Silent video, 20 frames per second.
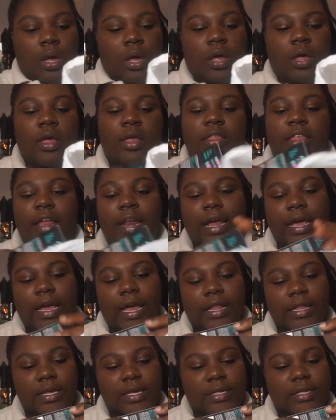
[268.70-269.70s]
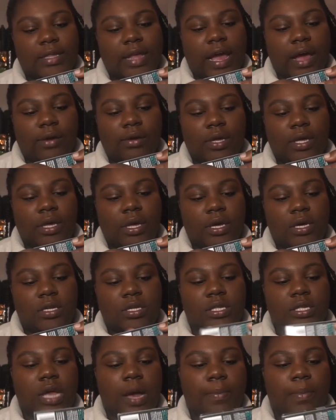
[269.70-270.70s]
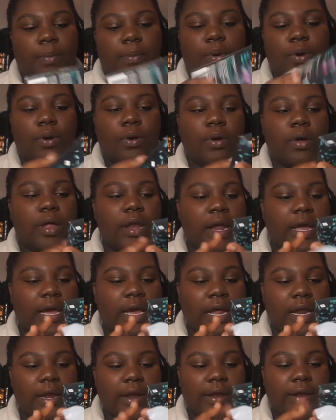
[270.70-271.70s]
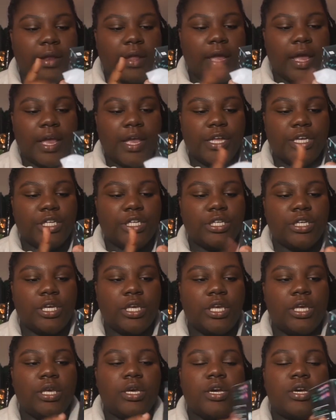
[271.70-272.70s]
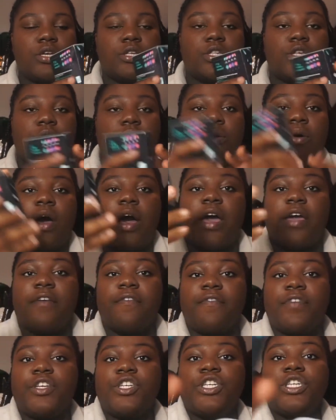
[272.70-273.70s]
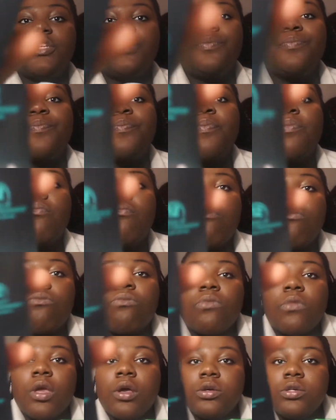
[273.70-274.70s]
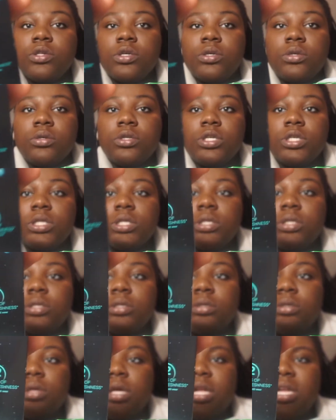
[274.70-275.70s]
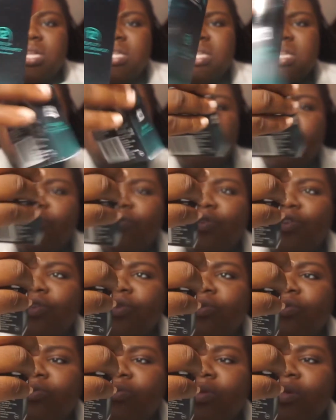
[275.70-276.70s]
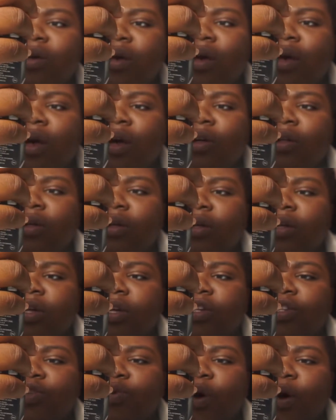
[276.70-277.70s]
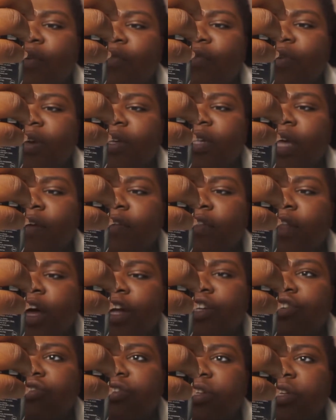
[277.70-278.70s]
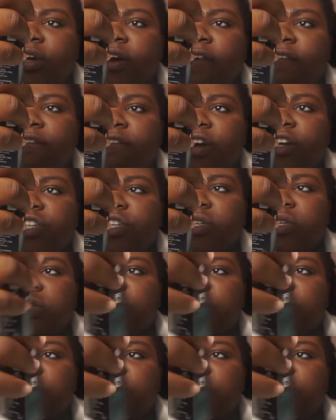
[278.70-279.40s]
Then I got this Downy Unstoppable, and I got it in the HE, so high efficient. So just, and it says you can use, it's 12 weeks of laundry freshness.